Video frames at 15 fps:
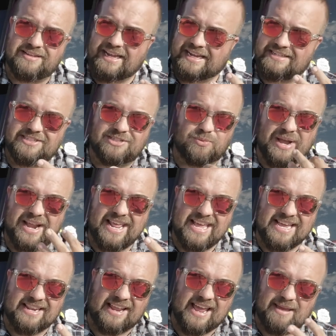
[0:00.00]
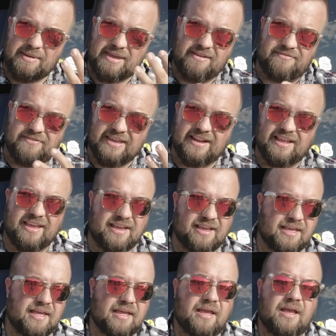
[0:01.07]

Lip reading: like sweaty, clammy feeling.